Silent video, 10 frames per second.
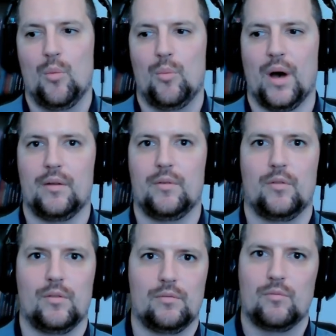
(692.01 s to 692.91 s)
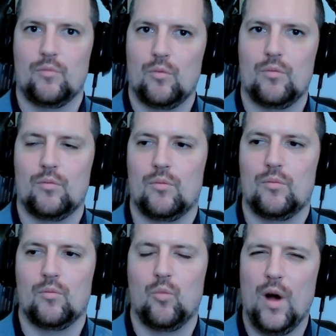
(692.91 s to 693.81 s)
But
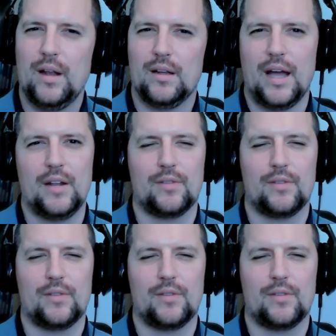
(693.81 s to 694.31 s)
what kind